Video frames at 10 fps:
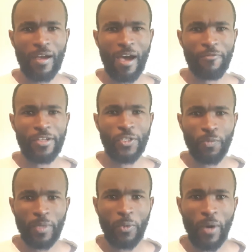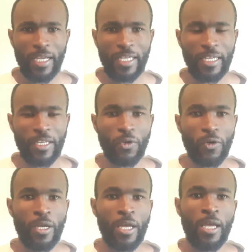haven't you been working?
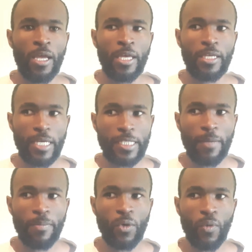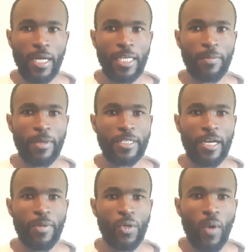Yes, I've been working, but
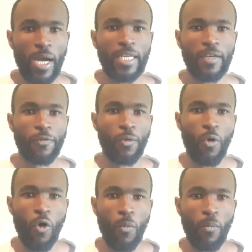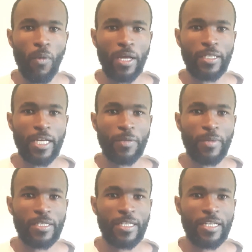I've been working from home, and that
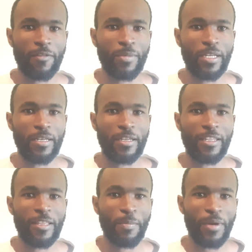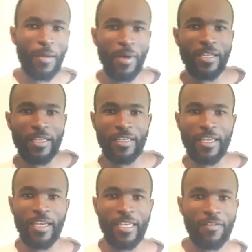means that I've been the primary
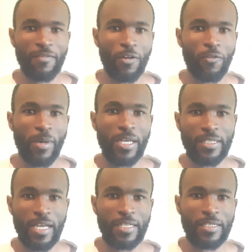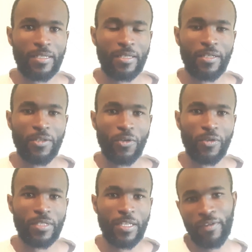caregiver of my sons,
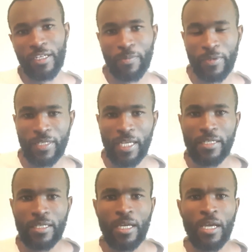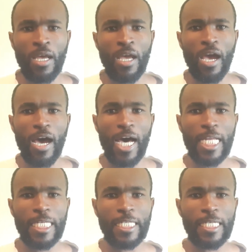70%,
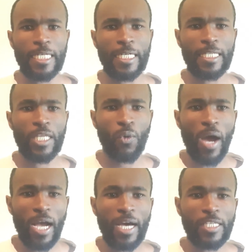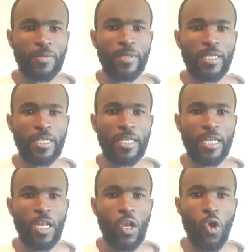and the work has been
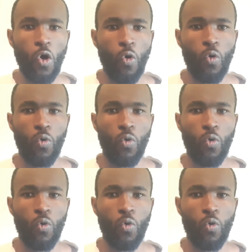low,